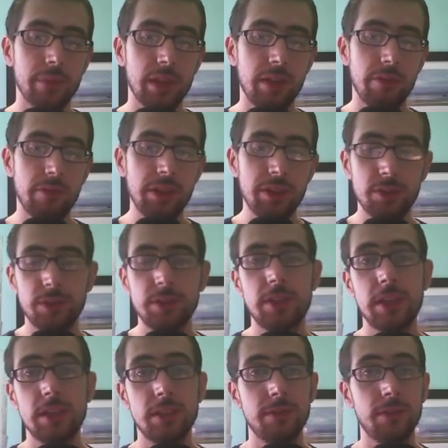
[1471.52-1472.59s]
resource
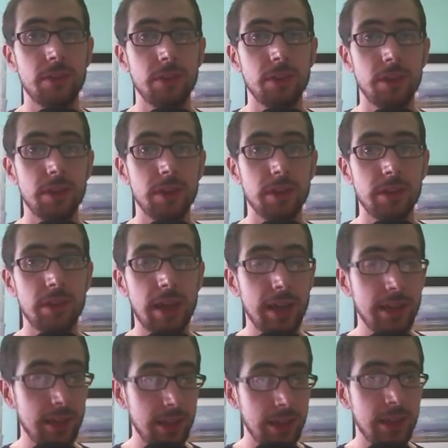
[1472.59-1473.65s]
intensive than
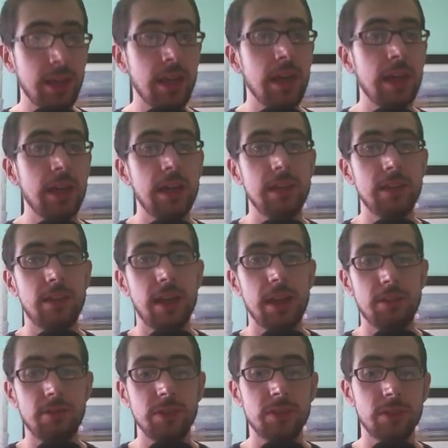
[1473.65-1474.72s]
KDE. It's
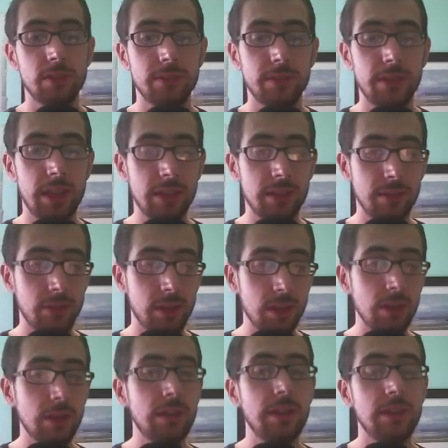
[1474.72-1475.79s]
less resource intensive than
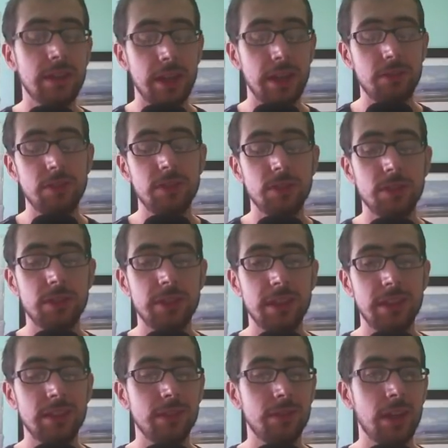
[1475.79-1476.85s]
Unity. It's less resource
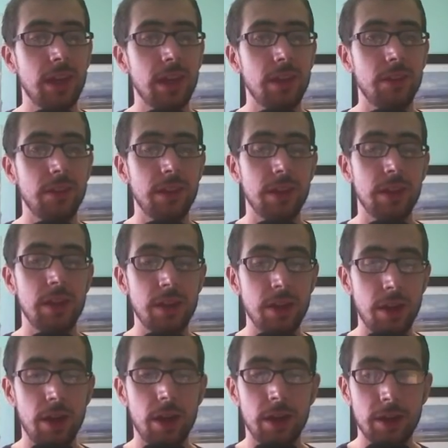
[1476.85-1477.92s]
intensive than
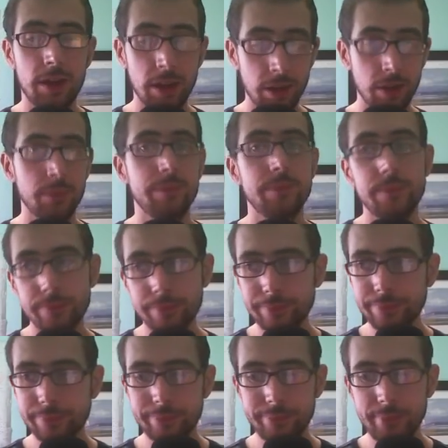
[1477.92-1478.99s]
GNOME.
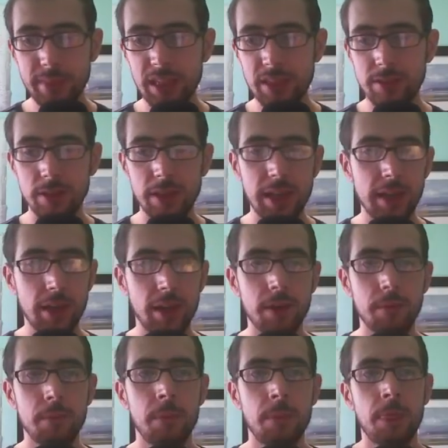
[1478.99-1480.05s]
So there you
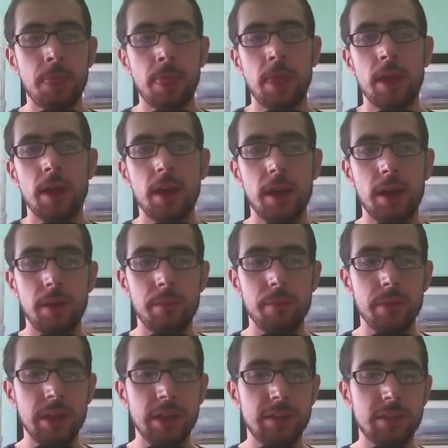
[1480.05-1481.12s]
go.
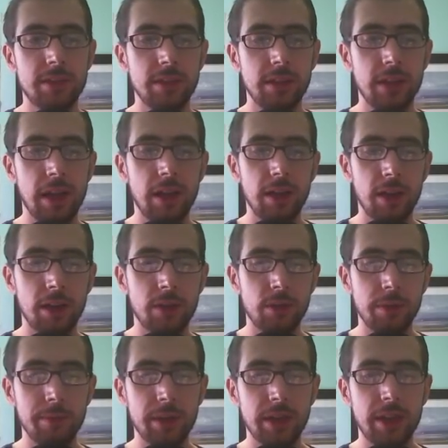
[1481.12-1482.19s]
I
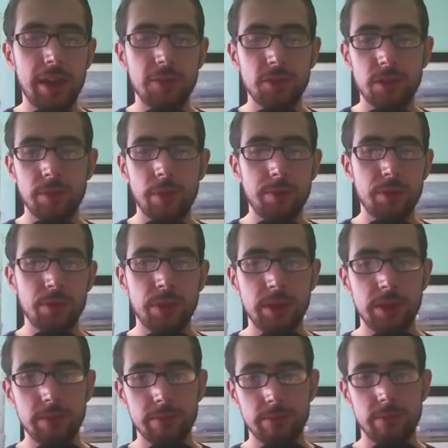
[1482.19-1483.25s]
call it mid-level, somewhere
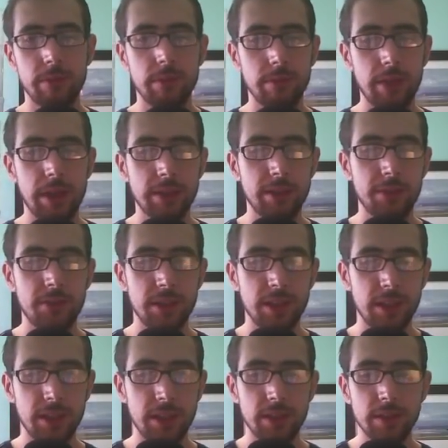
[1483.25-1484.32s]
between
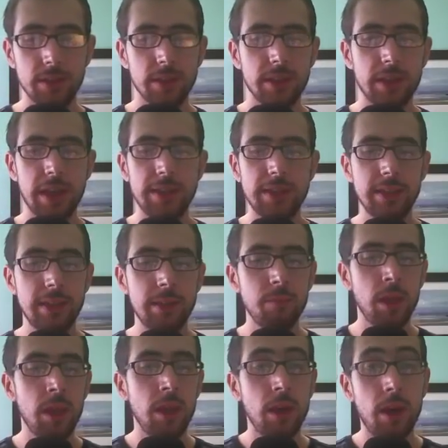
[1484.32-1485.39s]
XFCE and KDE.
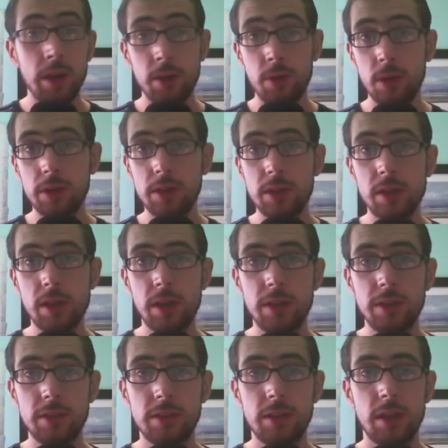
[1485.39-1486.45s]
I know a lot of you
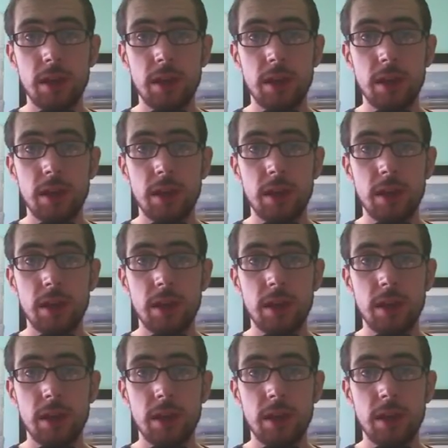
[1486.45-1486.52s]
guys